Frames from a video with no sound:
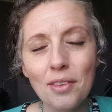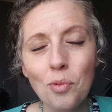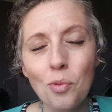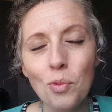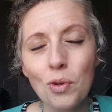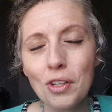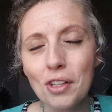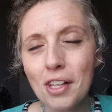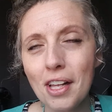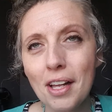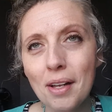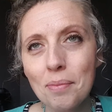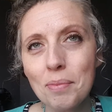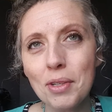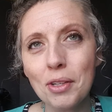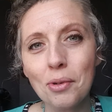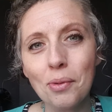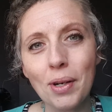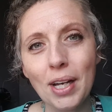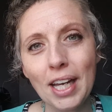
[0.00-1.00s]
will come
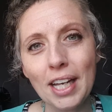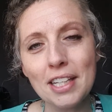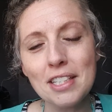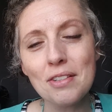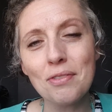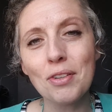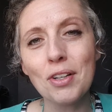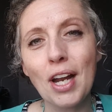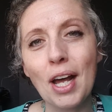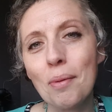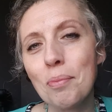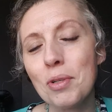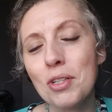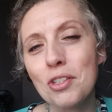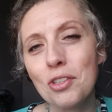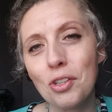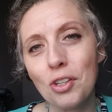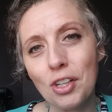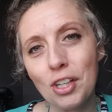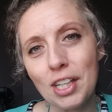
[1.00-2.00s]
your way different
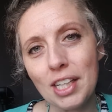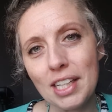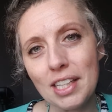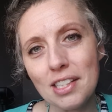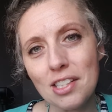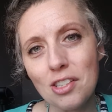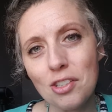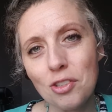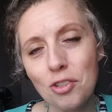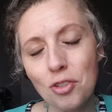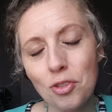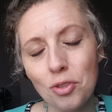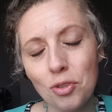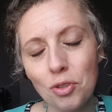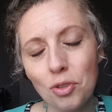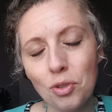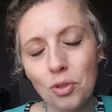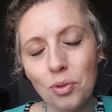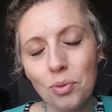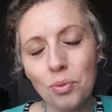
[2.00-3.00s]
opportunities
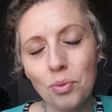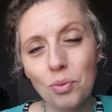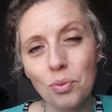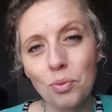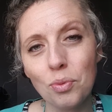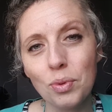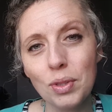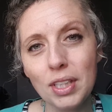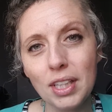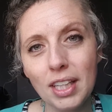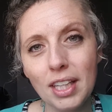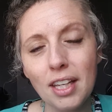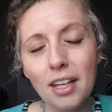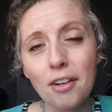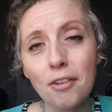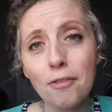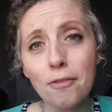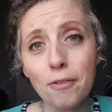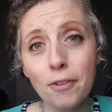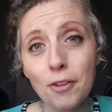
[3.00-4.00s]
to really
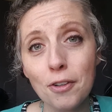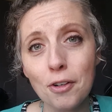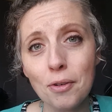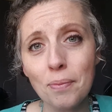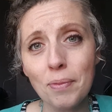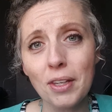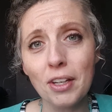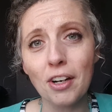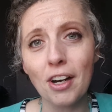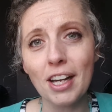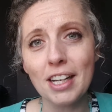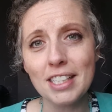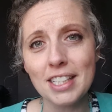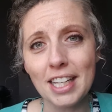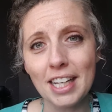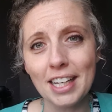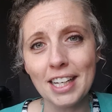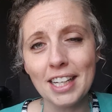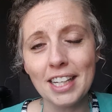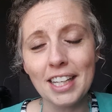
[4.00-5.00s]
affirm their
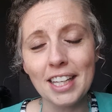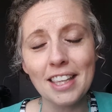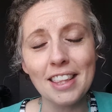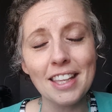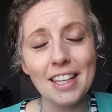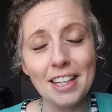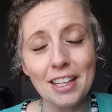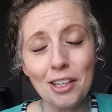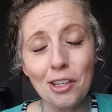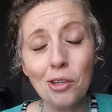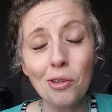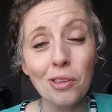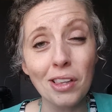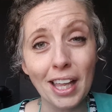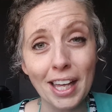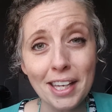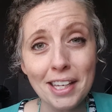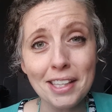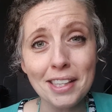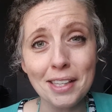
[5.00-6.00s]
identity that you
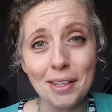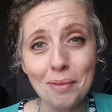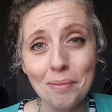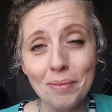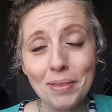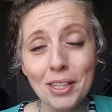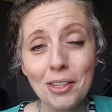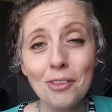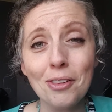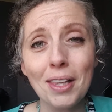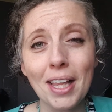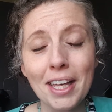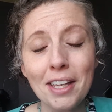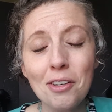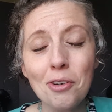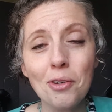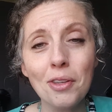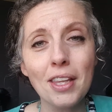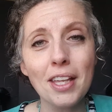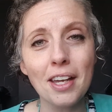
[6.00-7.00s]
like them, you
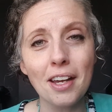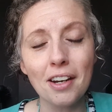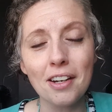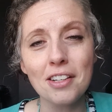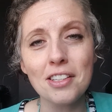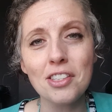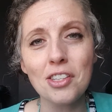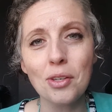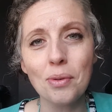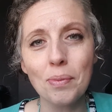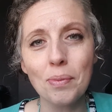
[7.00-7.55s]
like who they are as